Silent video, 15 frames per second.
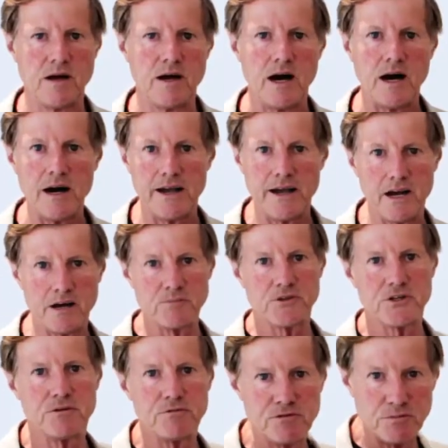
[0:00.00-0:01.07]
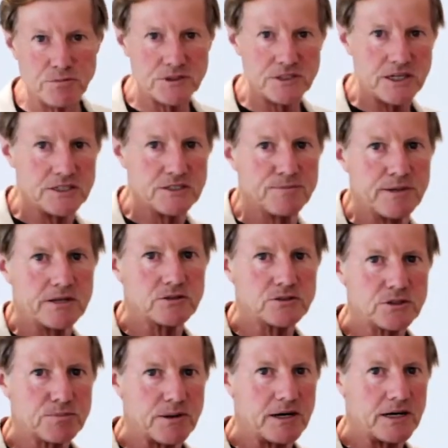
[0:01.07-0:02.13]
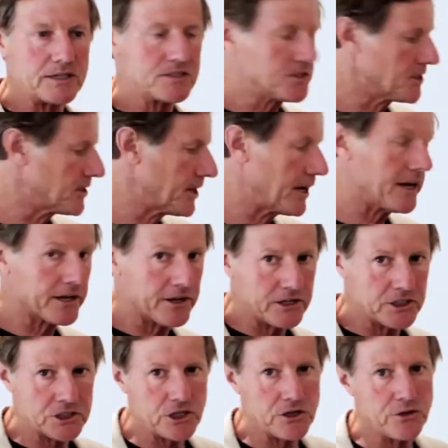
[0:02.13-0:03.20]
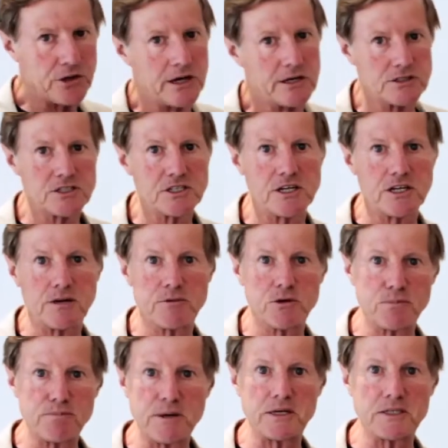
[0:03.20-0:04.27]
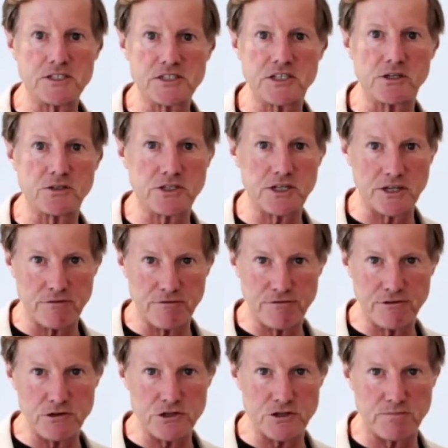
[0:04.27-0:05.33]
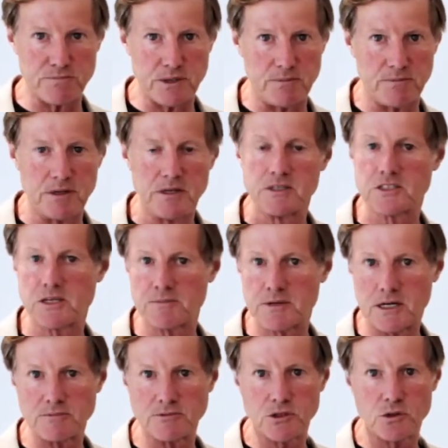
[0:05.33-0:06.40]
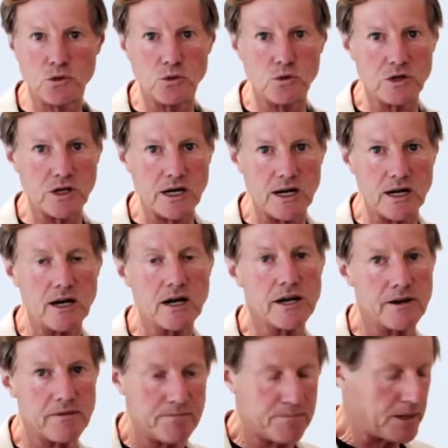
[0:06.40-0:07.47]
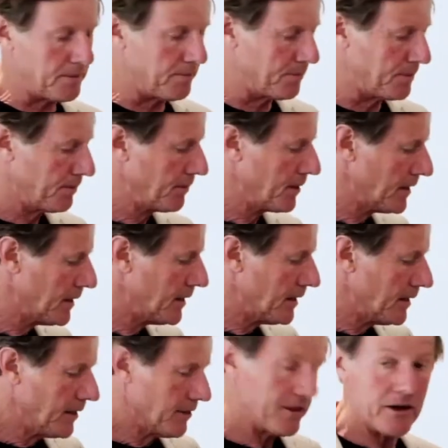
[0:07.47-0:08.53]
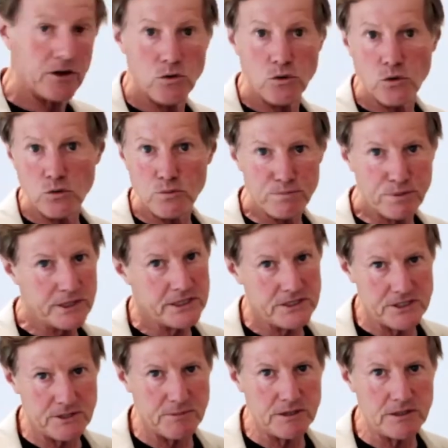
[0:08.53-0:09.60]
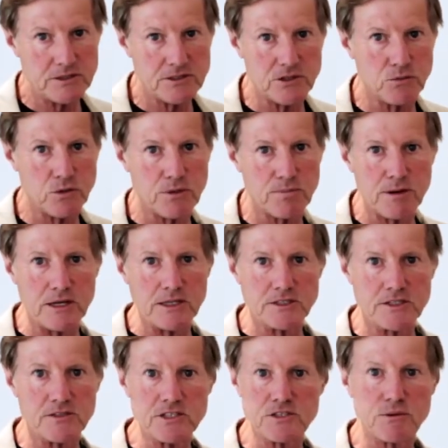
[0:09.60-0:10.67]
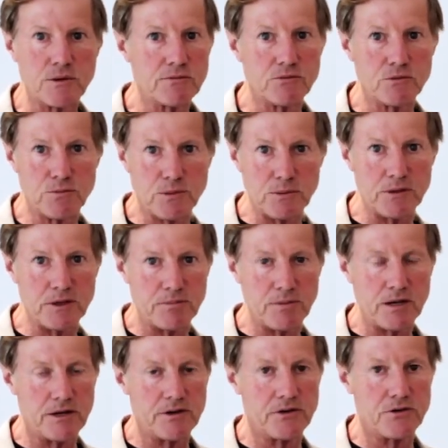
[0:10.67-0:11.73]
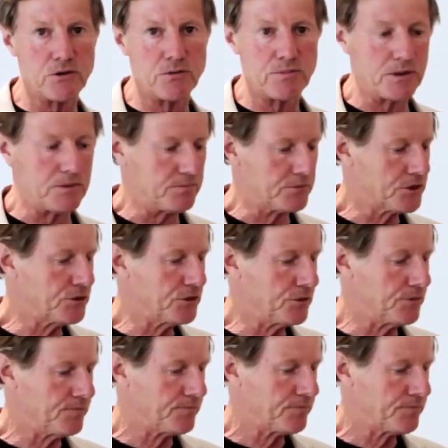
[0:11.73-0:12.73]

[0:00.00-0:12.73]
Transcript: Hi, I'm Tim from Precise Medical Supplies, and today I'm going to show you how to set up your peristaltic infusion pump, sometimes called a Klein pump. They're all pretty similar, so what applies to this one will probably apply to your pump too.